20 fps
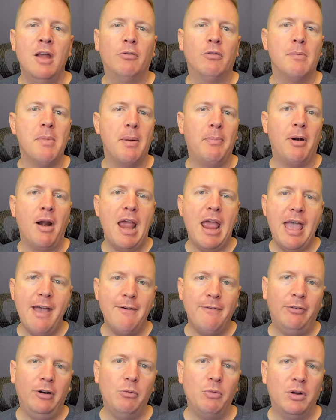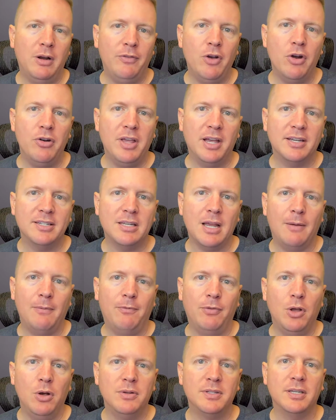Remember, every one of your
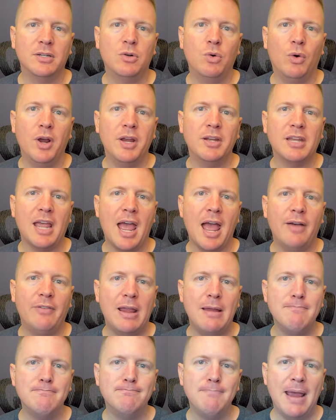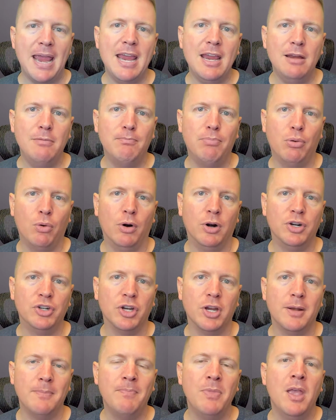desktop flows is going to have a main
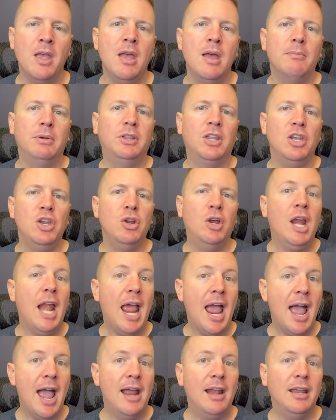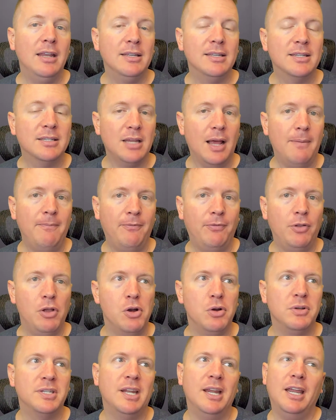portion, but then you could add in subflows.